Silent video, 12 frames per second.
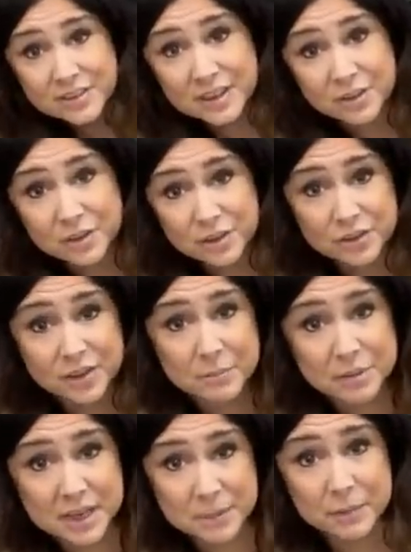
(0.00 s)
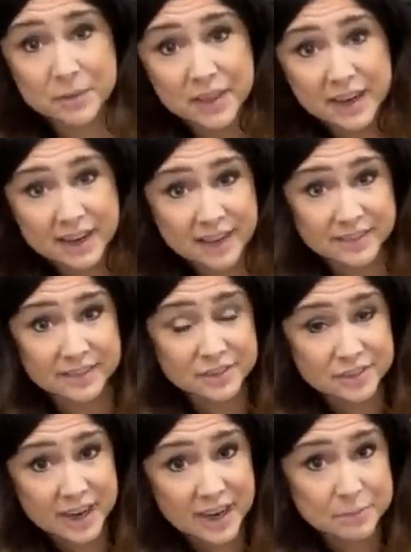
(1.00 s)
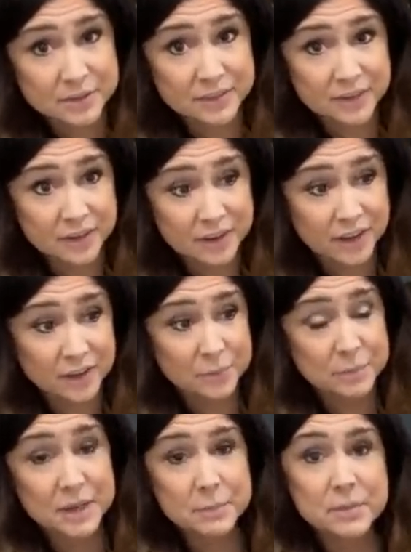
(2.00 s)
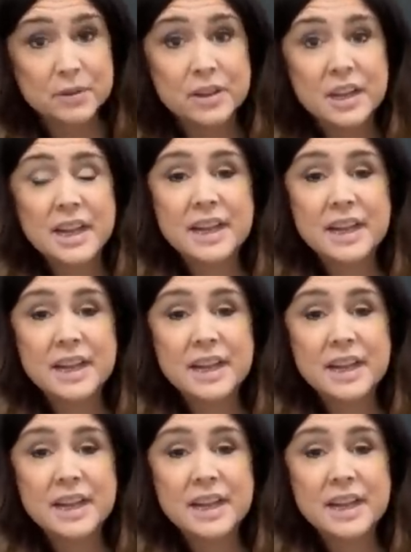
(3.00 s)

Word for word: deal. There are some people that cut the straps, and there are other people